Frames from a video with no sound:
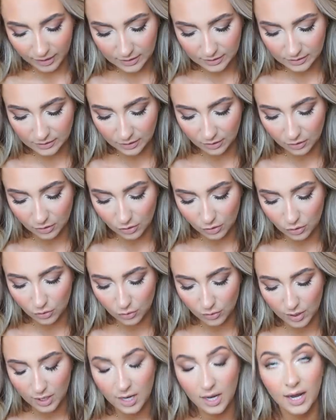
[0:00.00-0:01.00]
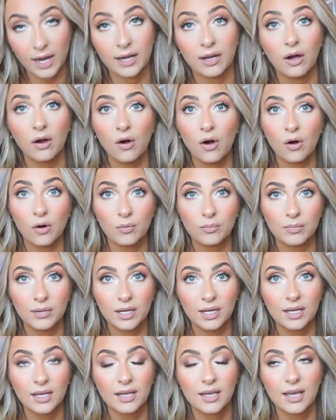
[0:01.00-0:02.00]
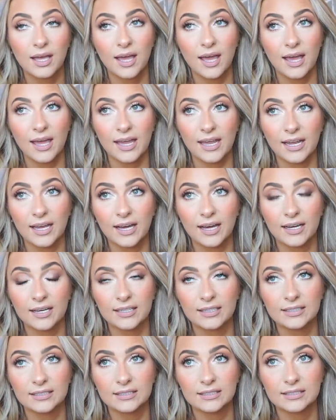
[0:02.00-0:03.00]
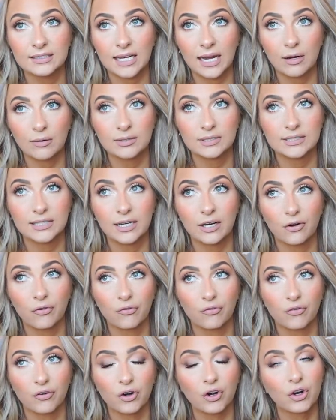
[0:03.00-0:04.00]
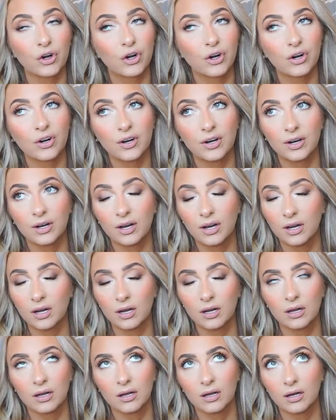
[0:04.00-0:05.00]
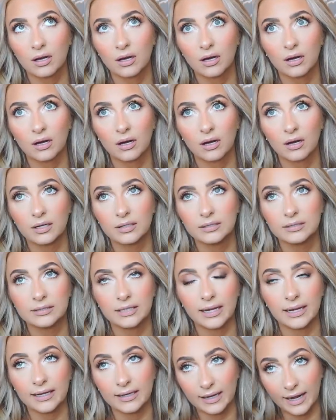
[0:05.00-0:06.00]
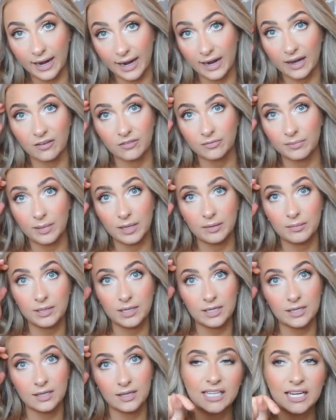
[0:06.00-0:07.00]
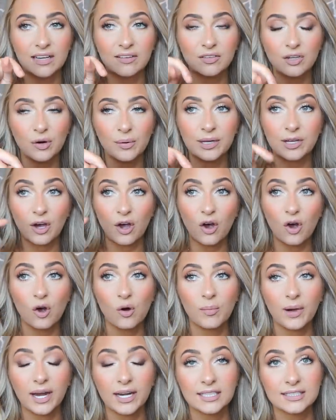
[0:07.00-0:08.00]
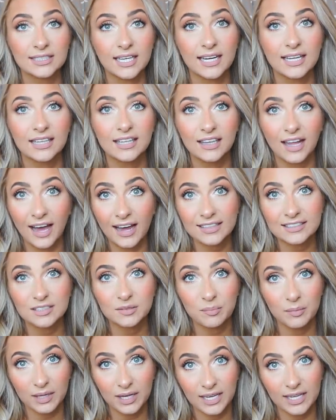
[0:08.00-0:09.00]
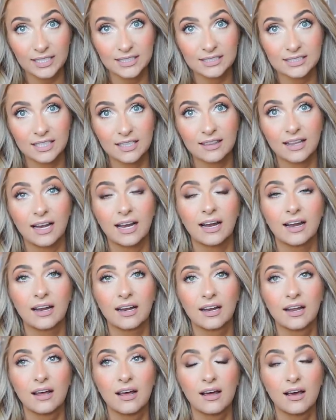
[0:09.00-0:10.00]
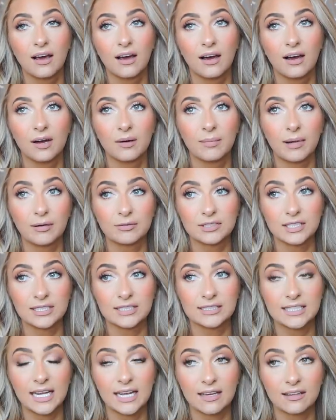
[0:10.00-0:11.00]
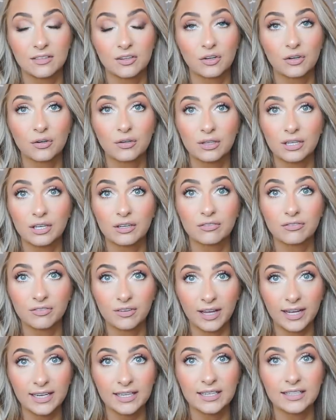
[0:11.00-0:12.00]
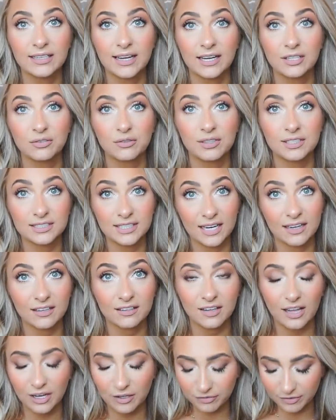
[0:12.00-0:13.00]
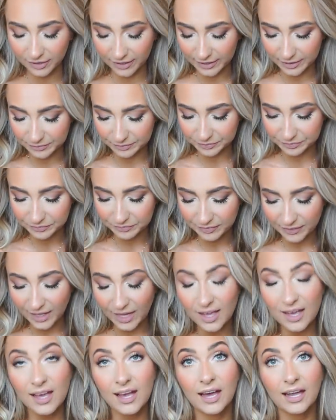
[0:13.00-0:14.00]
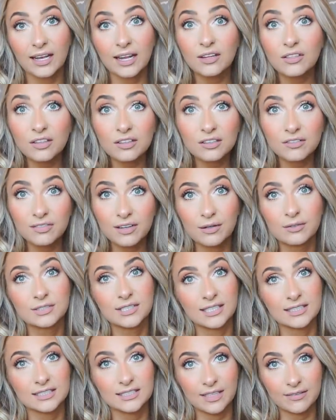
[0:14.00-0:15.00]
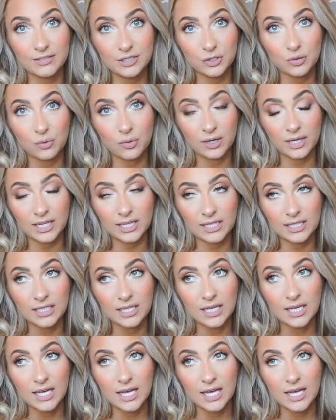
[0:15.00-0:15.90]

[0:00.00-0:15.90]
So I go home and I was there for a day and a half maybe. Day of going home, I decided last minute that um, I was gonna take the earlier flight and not do the 10 o'clock flight. And I thought the flight was at 7.20.